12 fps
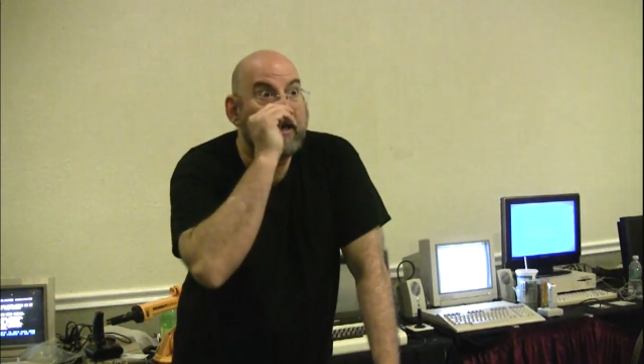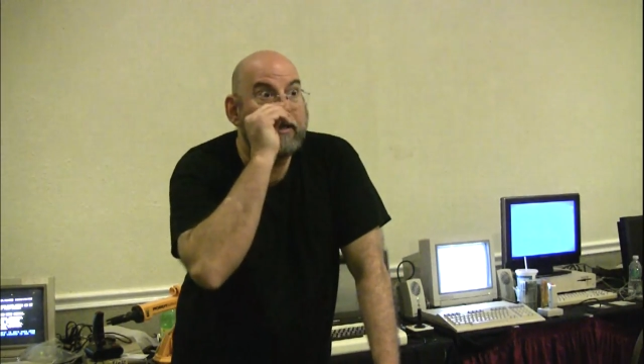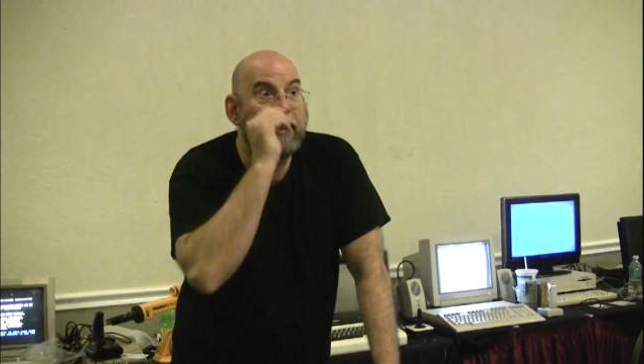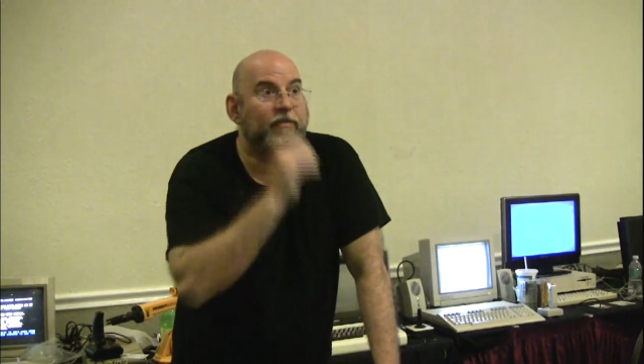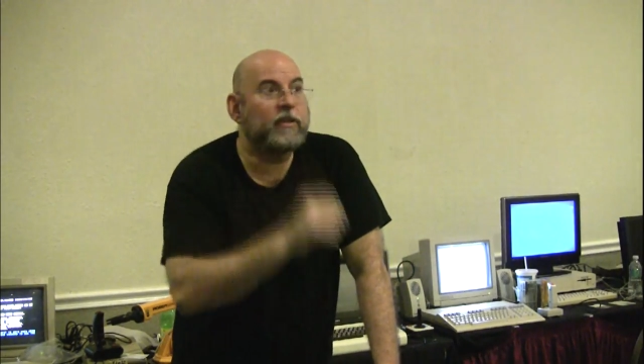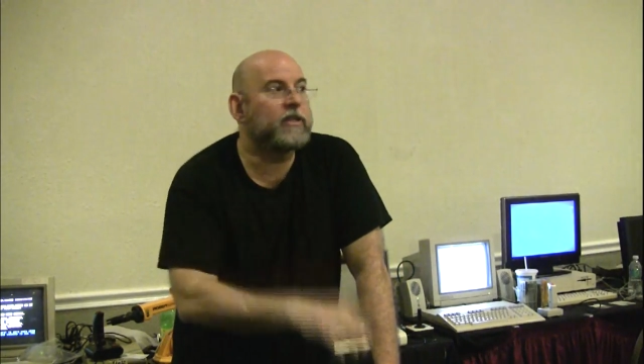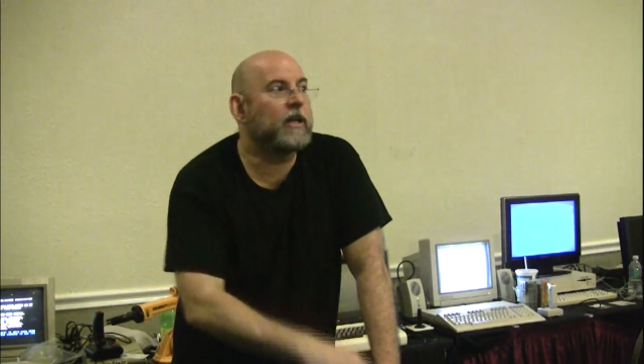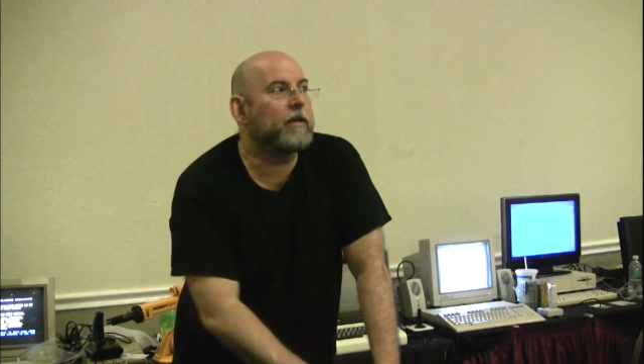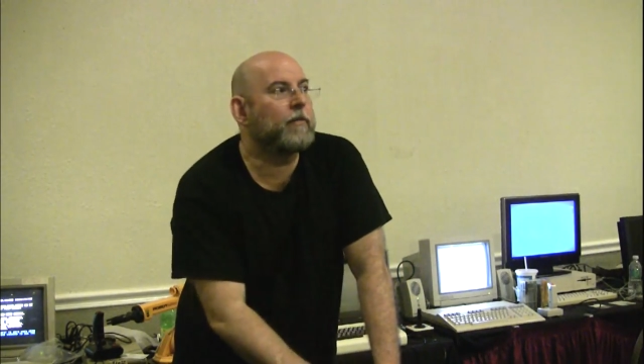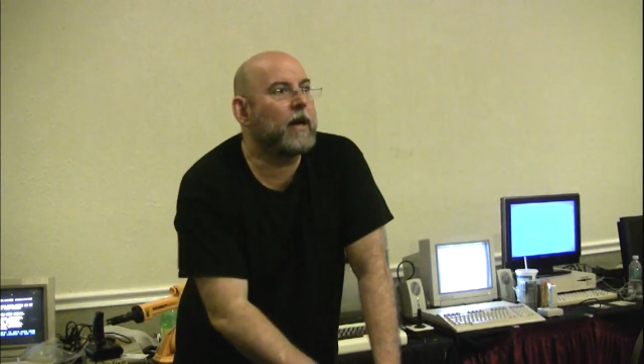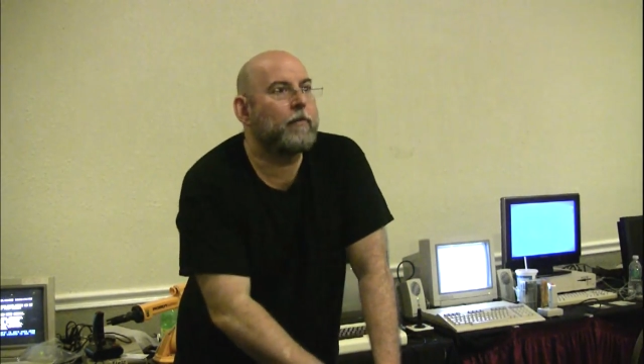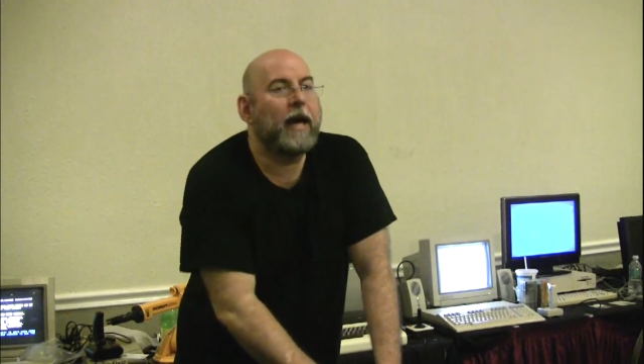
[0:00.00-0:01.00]
you have to take
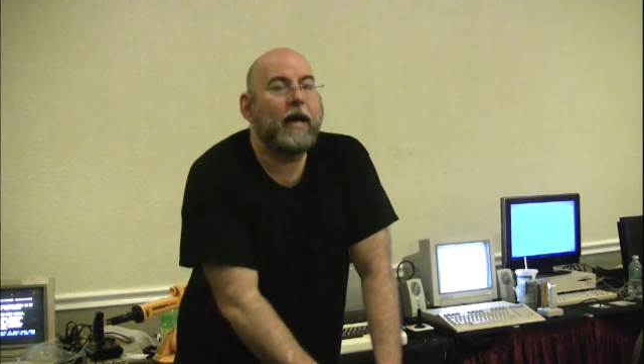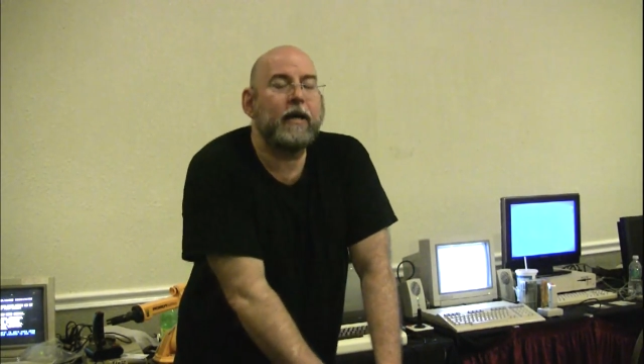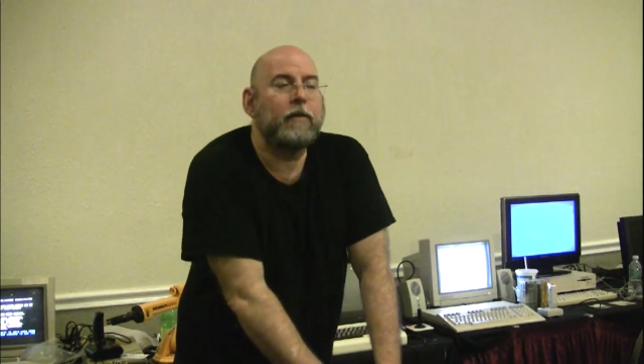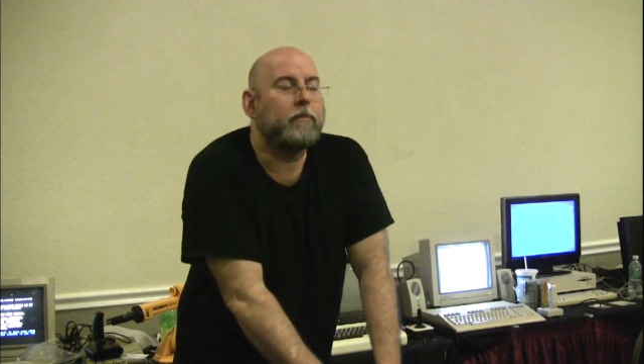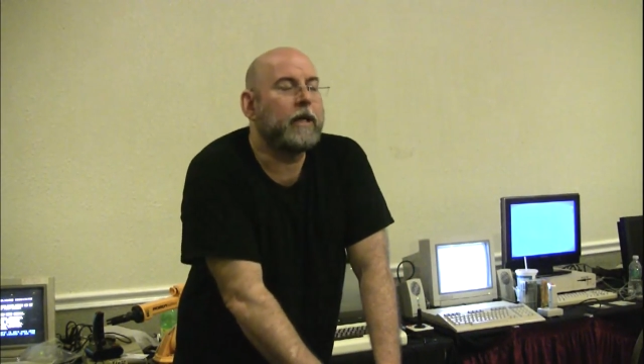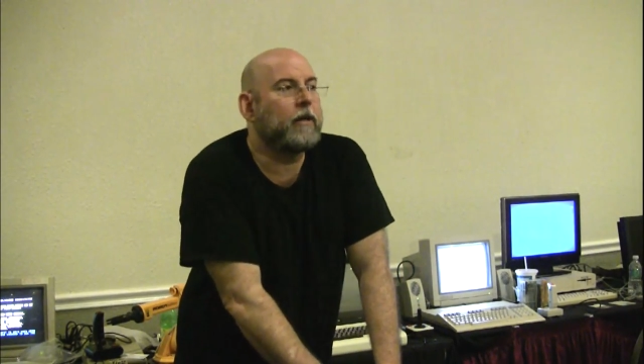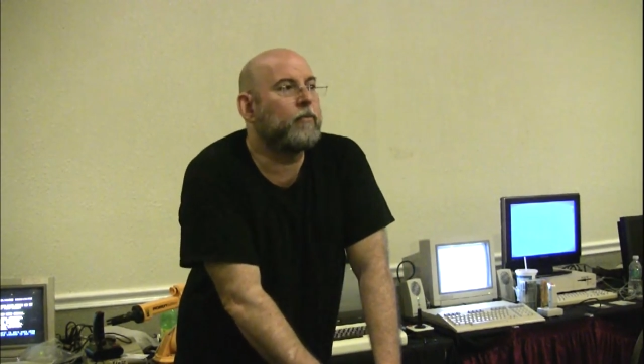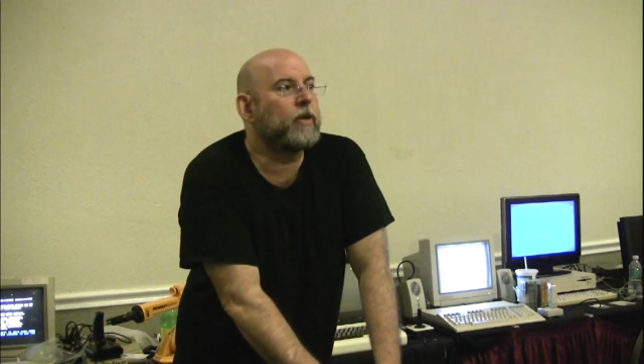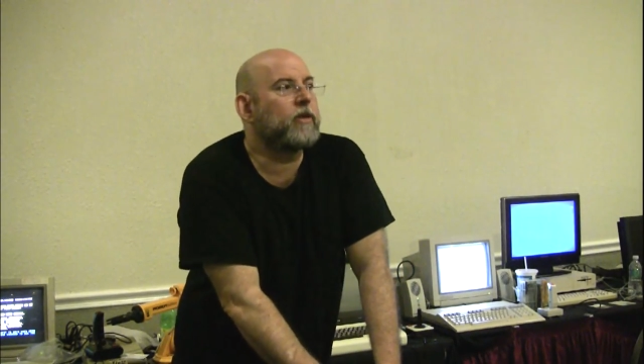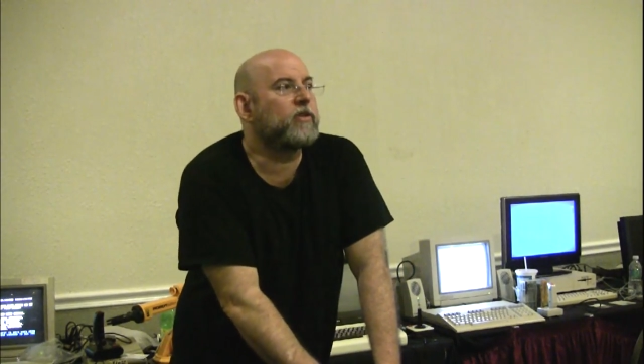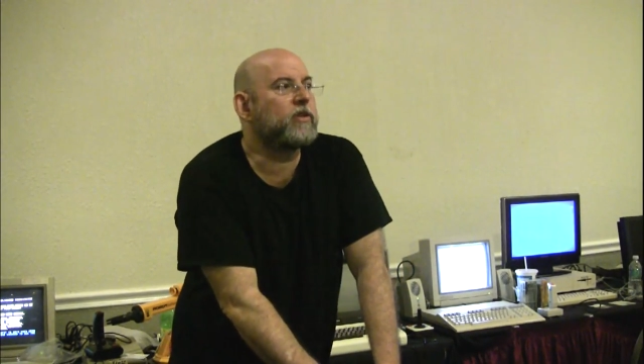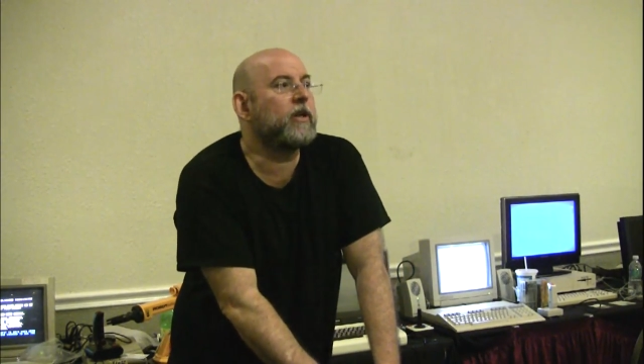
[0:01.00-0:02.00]
him out back and beat him
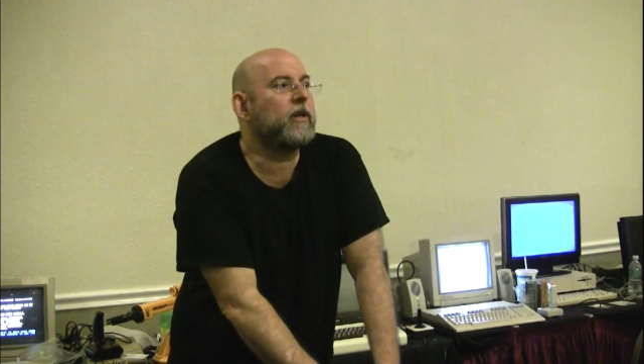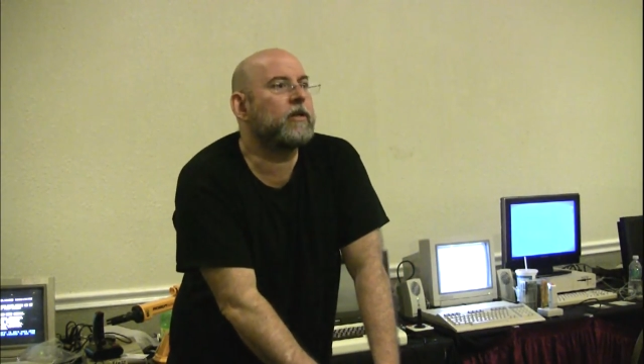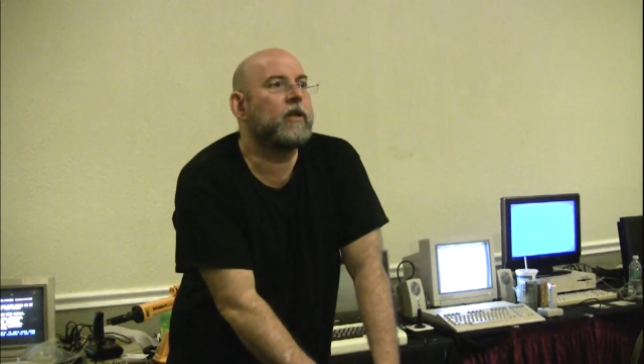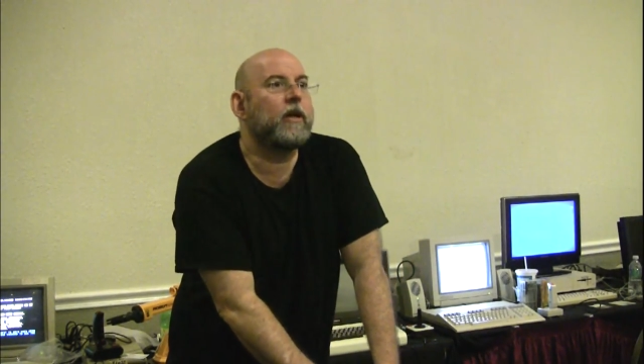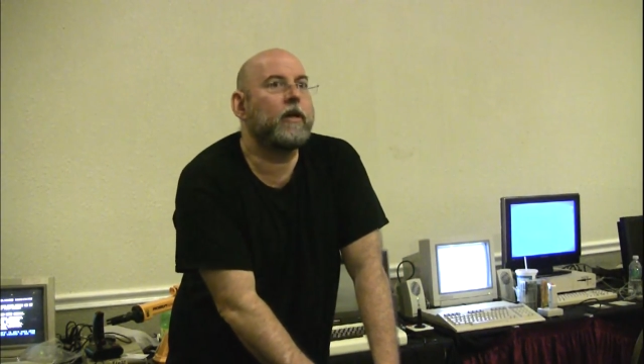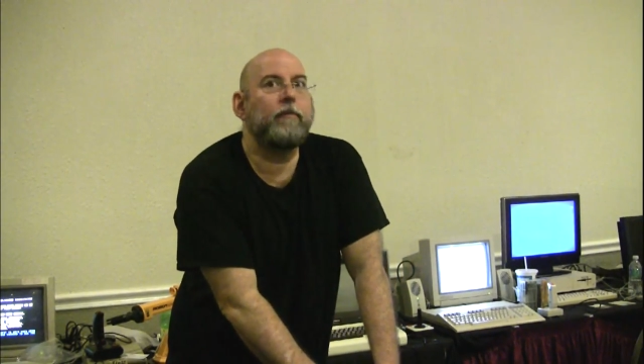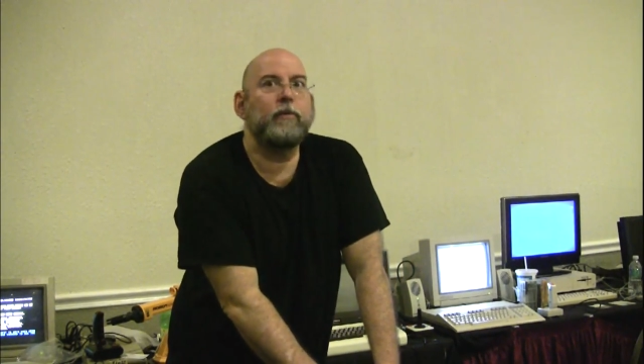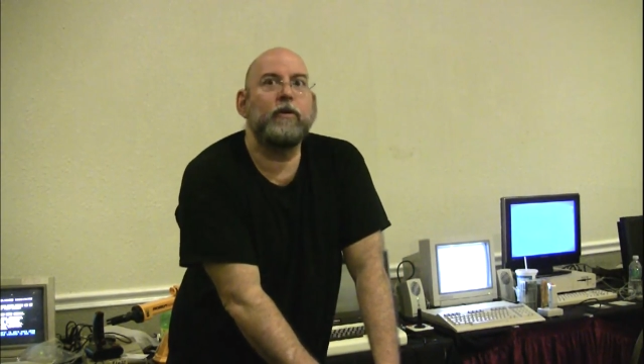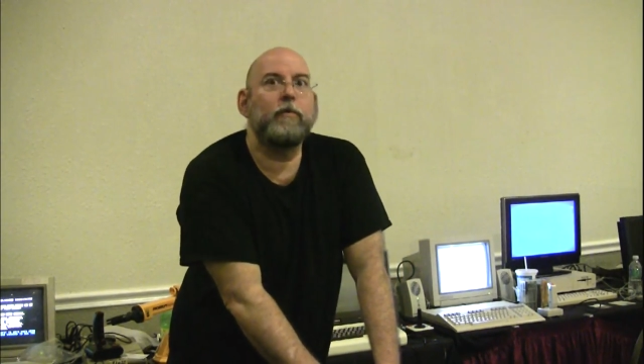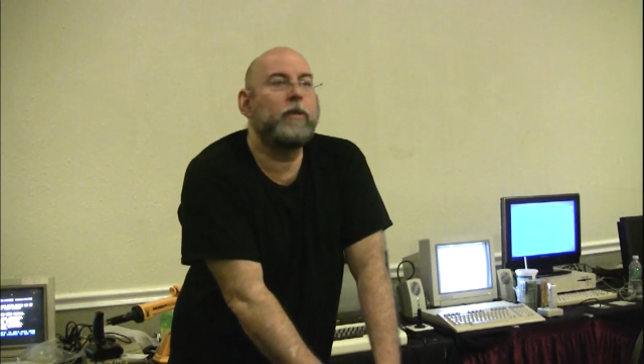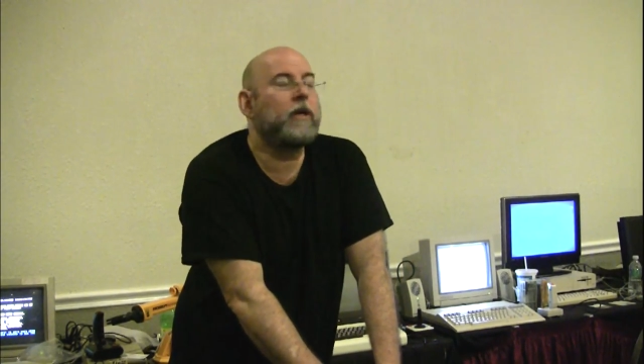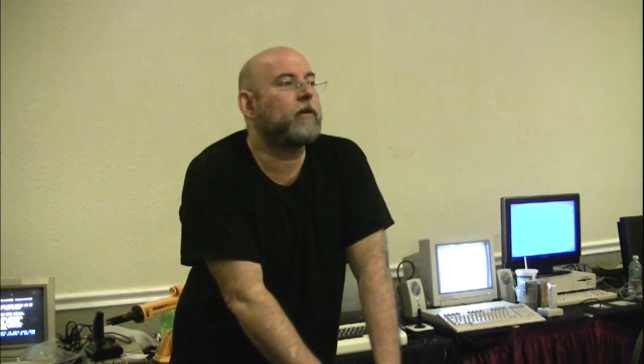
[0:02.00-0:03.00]
with a stick to get him to
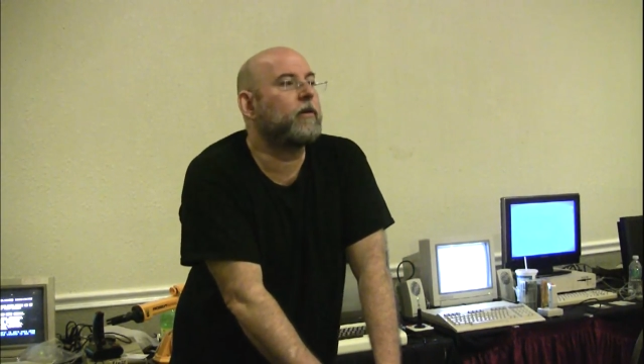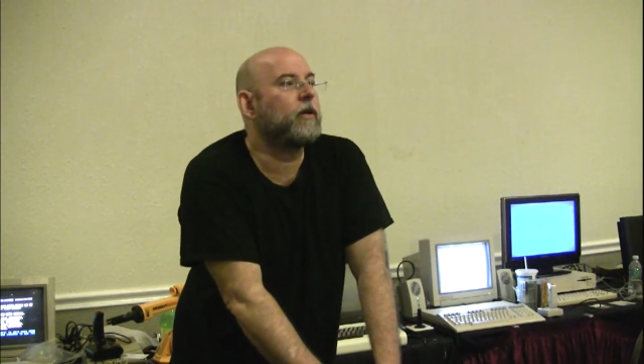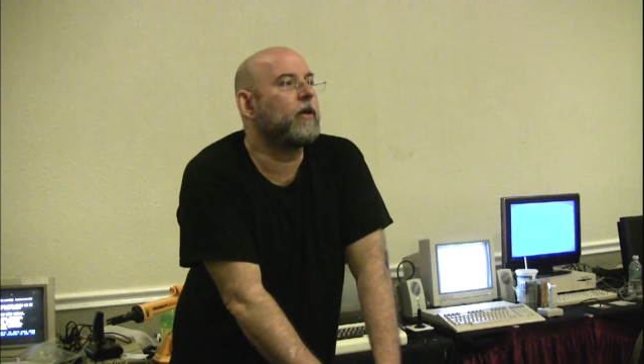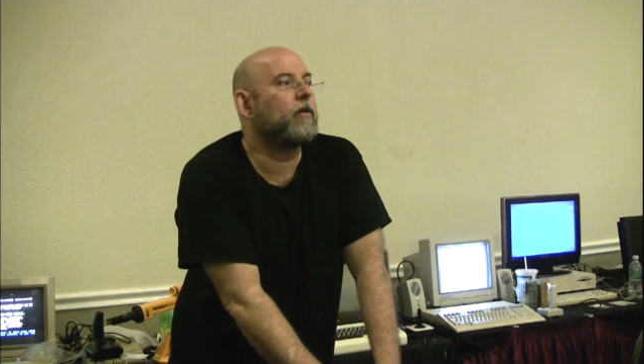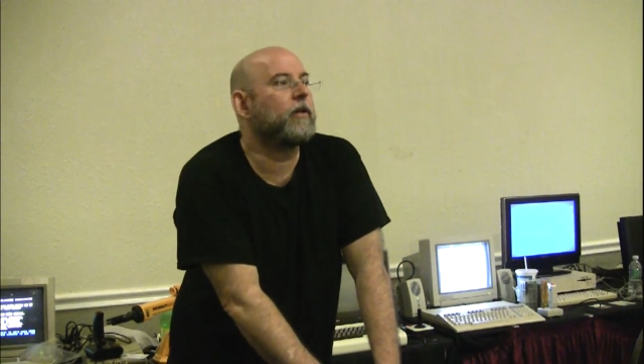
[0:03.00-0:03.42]
admit that, you know,